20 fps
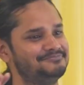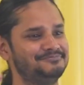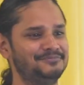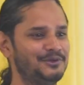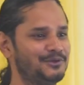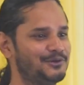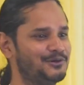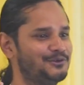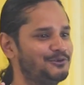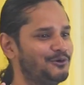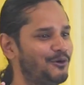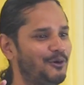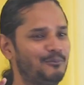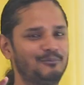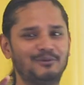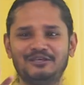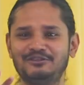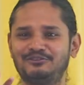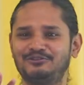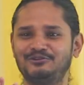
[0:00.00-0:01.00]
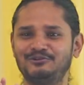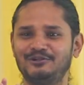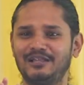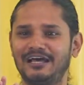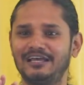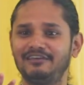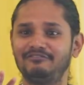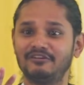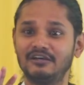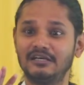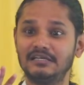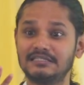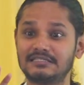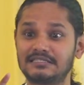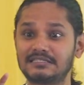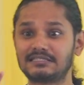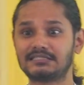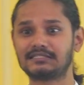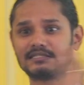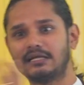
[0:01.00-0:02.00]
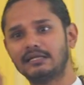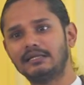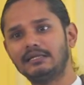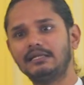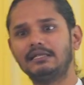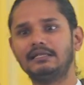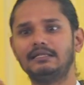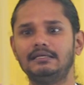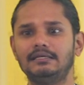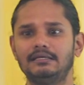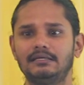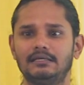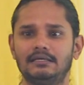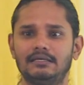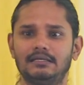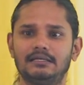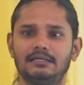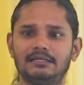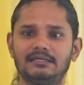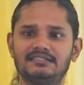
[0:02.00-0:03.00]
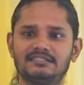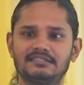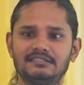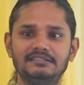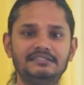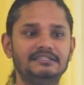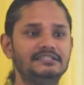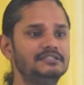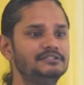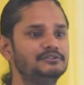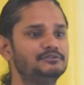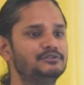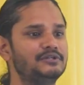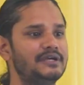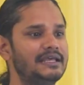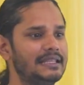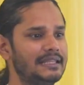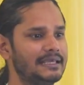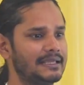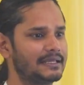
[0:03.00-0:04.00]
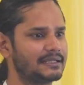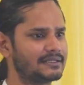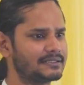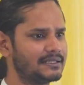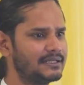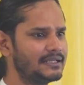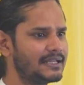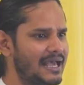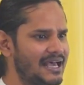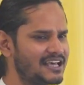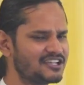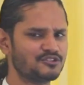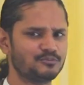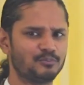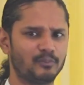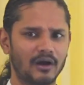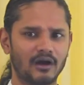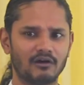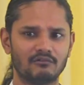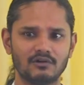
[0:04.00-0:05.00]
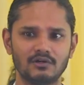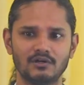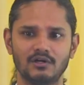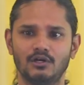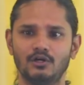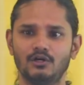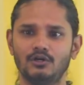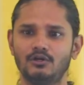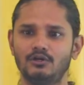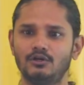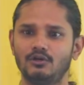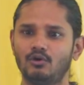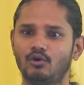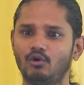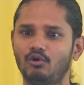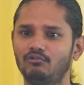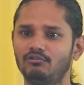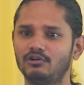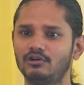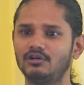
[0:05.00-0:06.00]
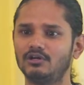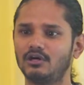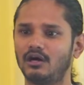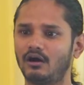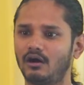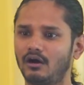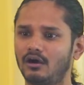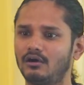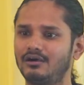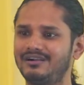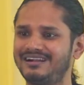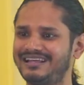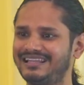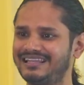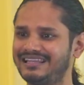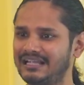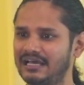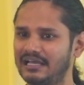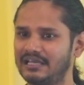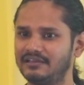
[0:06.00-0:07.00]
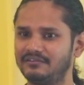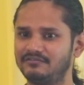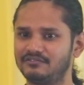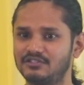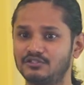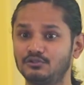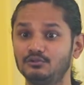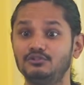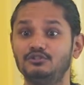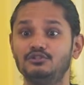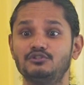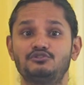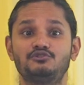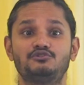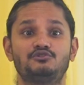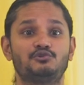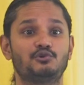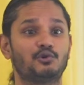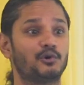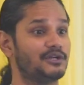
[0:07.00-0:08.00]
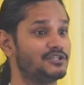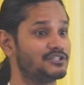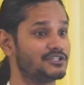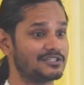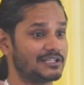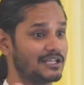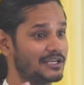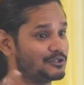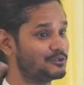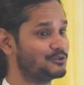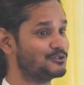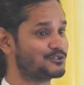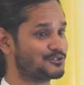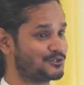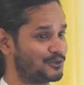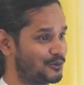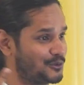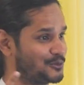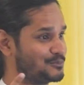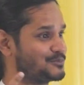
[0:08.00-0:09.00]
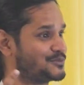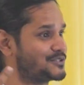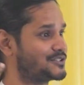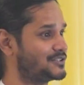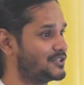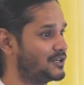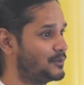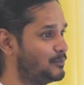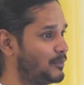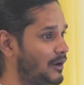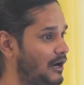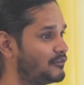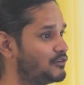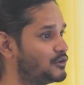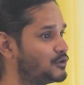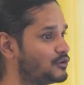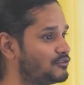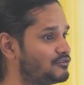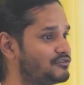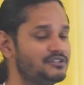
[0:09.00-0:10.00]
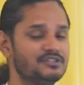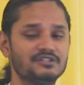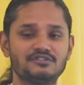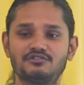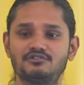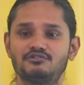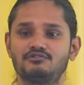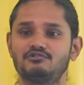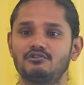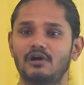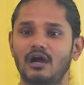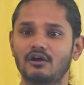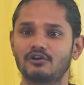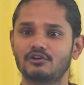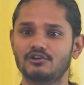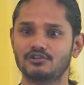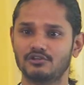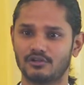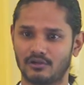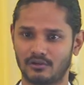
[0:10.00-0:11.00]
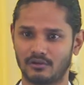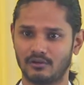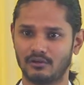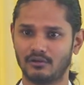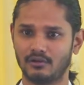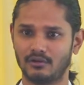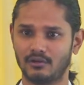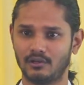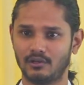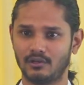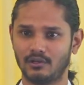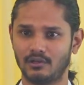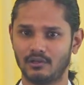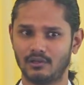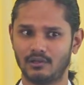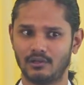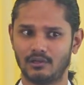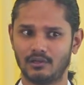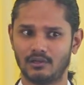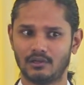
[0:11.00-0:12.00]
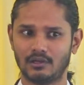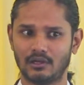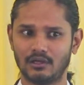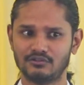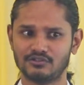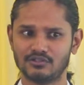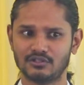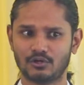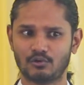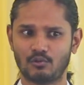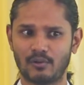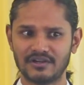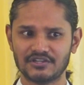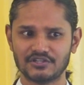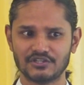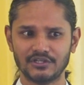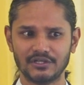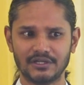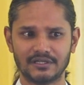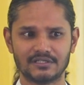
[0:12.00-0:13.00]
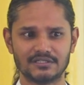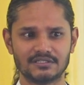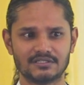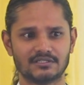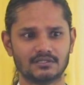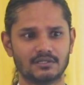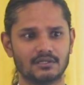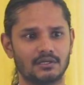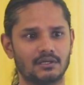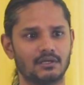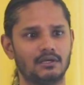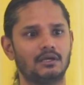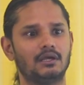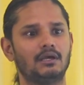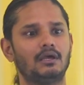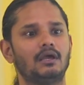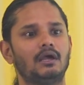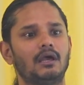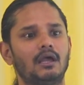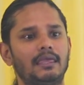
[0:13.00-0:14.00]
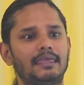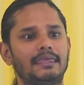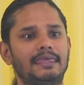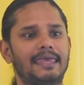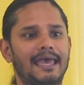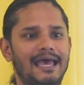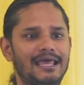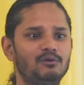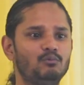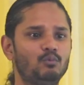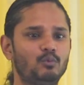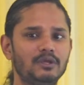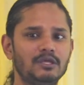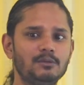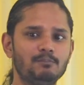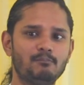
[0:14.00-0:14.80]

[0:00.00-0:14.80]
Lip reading: you know, normally through life, suddenly it's derailing it. It has power over our lives to destroy, just like those storms, power of destruction. Now, so the question is, can we